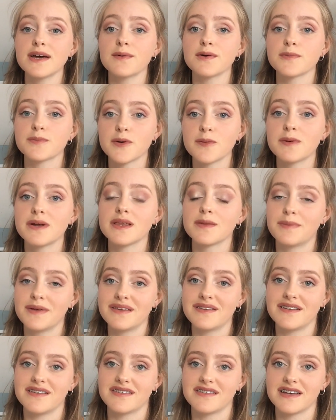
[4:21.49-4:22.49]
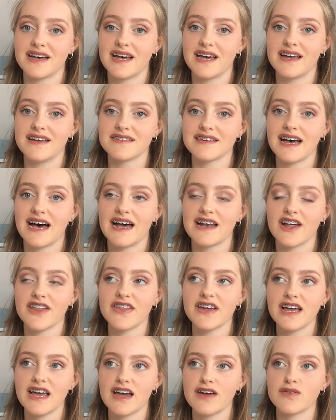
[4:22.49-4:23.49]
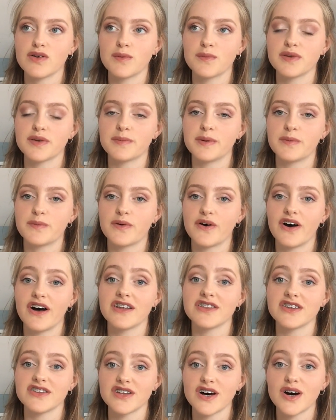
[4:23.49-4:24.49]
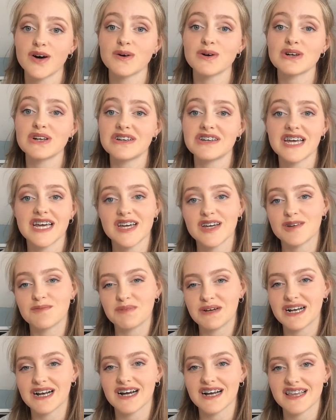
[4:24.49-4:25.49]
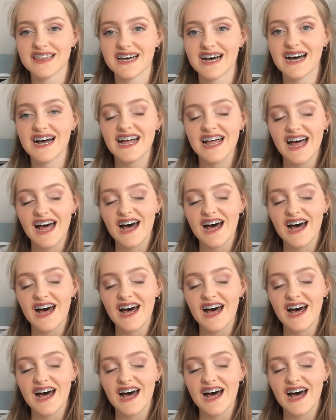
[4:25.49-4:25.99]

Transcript: was probably the busiest days, and I think everyone was a bit worried that the whole holiday could be like that.